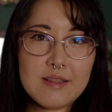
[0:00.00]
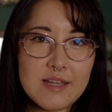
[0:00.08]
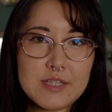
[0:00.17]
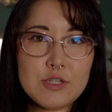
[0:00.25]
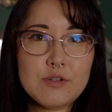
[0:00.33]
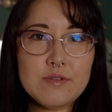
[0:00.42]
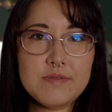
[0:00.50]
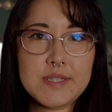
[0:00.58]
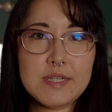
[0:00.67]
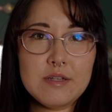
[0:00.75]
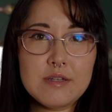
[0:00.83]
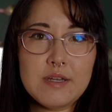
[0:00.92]
luster of
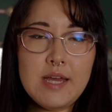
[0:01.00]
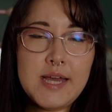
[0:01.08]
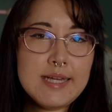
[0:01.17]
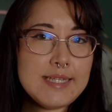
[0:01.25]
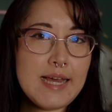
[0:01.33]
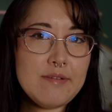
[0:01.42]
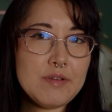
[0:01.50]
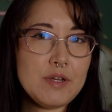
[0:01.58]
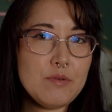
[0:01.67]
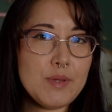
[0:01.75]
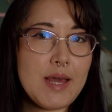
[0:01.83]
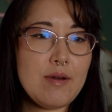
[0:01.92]
silk
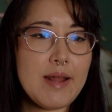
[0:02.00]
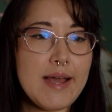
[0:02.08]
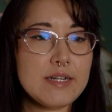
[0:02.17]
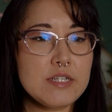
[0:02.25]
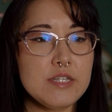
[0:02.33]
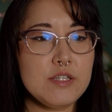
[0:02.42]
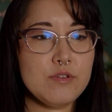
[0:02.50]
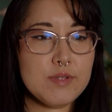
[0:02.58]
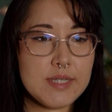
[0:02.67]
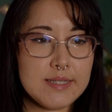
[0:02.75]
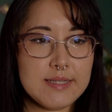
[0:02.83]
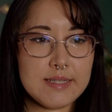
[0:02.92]
taffeta without actually
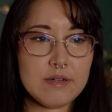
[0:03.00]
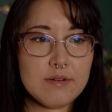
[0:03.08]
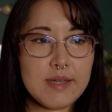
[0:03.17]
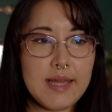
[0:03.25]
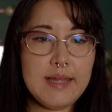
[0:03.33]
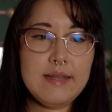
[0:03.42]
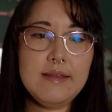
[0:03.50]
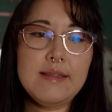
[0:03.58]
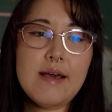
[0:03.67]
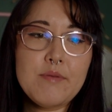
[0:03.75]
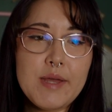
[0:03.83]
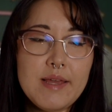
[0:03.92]
using silk, and
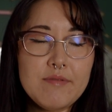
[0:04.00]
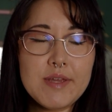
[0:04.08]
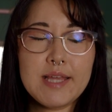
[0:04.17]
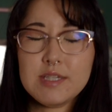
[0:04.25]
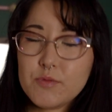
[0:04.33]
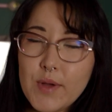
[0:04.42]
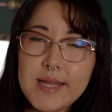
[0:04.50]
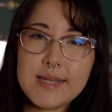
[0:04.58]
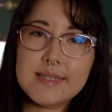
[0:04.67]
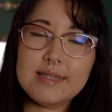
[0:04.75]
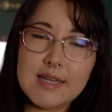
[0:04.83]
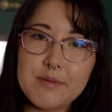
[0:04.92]
that way if it gets wet
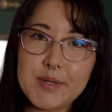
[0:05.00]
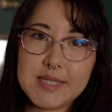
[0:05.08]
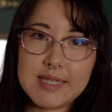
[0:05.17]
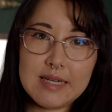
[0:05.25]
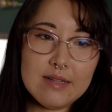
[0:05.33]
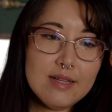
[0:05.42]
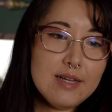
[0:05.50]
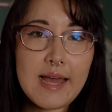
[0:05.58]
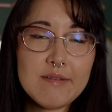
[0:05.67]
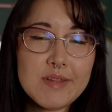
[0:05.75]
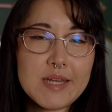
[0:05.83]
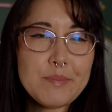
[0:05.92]
it's not a big deal. I
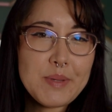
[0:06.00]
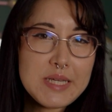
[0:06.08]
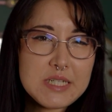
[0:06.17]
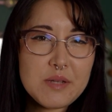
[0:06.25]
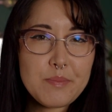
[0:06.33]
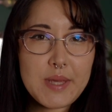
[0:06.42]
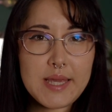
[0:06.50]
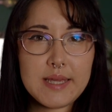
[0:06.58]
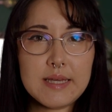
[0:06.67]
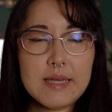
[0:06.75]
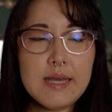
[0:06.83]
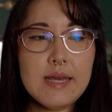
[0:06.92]
have like a peachy
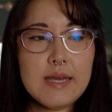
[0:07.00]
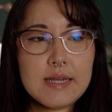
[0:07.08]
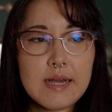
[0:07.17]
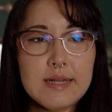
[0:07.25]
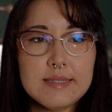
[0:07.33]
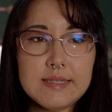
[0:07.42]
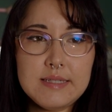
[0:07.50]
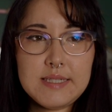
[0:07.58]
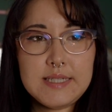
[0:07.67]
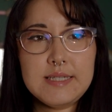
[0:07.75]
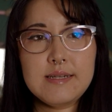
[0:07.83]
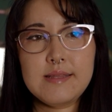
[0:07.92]
pink cotton
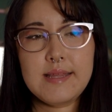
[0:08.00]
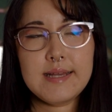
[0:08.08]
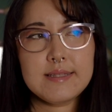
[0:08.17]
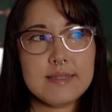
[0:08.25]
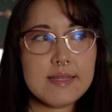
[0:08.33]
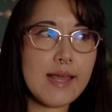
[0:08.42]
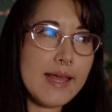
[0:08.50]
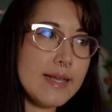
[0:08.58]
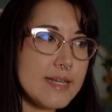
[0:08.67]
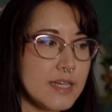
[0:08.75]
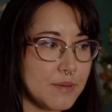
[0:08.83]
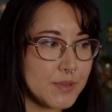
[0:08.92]
sateen that's
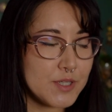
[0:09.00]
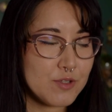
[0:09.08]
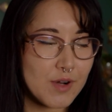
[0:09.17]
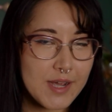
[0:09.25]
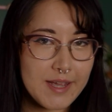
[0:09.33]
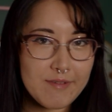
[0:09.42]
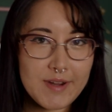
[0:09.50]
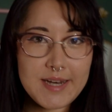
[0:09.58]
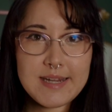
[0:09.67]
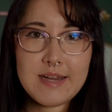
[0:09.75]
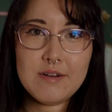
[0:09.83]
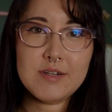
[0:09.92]
hanging up and drying right
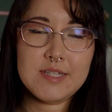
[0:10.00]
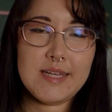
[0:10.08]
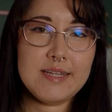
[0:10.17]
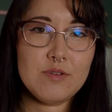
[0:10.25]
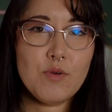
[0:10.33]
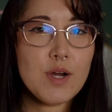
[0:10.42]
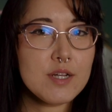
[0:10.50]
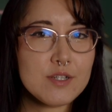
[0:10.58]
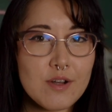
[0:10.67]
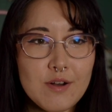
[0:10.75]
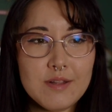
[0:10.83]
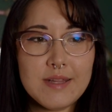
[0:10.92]
now because I had to wash
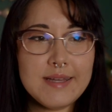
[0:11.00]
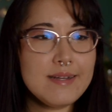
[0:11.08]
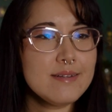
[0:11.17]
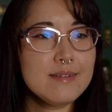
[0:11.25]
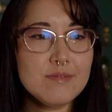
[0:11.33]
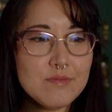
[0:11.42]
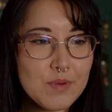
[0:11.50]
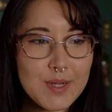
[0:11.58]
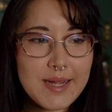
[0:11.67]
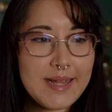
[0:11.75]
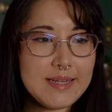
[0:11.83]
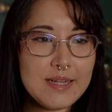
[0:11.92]
all like what,
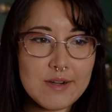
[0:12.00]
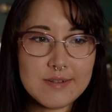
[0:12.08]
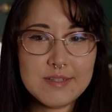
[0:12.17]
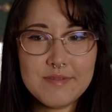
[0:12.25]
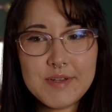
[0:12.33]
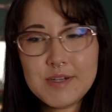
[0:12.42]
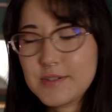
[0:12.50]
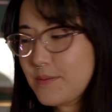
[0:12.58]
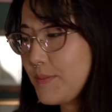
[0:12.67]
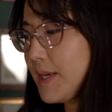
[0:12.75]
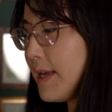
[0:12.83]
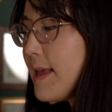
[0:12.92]
8 yards of it or
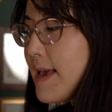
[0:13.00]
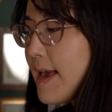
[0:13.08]
something.